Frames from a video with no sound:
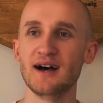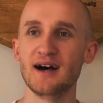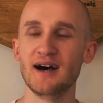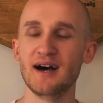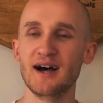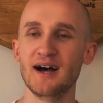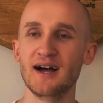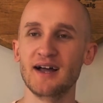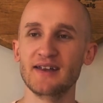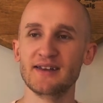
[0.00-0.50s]

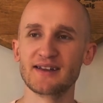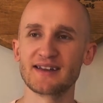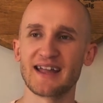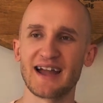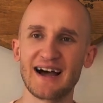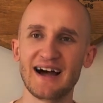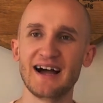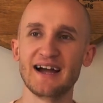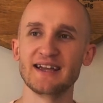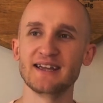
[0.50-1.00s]
and a
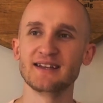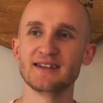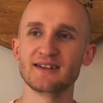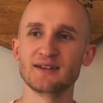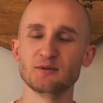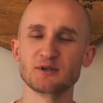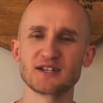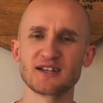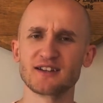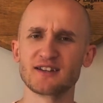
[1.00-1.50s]
guy.
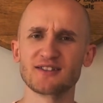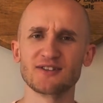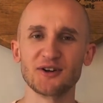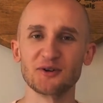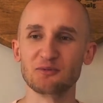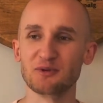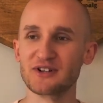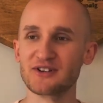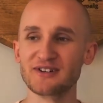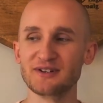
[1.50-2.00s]
He was kind of
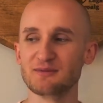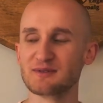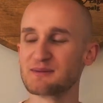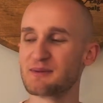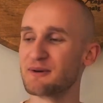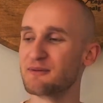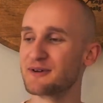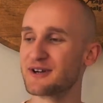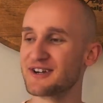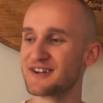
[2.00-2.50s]
third wheeling. It was
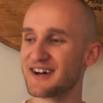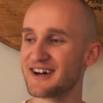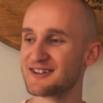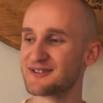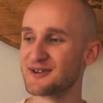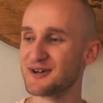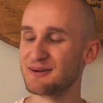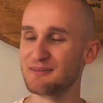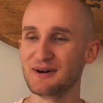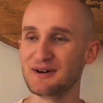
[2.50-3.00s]
a bit weird,
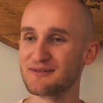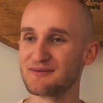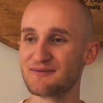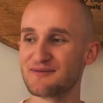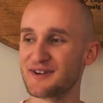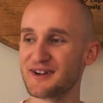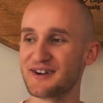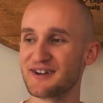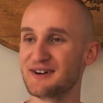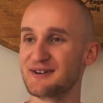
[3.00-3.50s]
I thought,
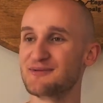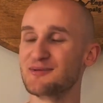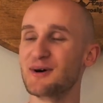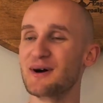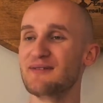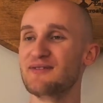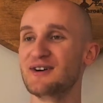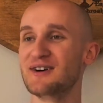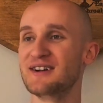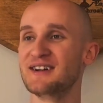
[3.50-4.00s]
but fair enough,
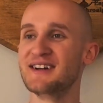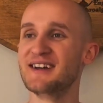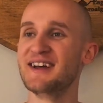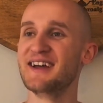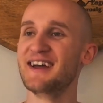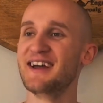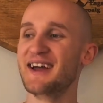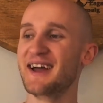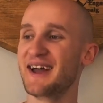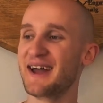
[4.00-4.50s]
whatever.
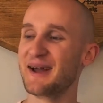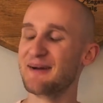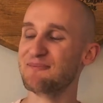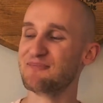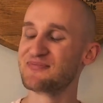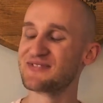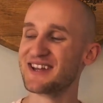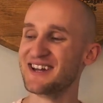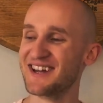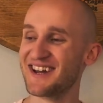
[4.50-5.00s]

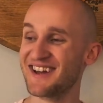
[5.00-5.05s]
Um,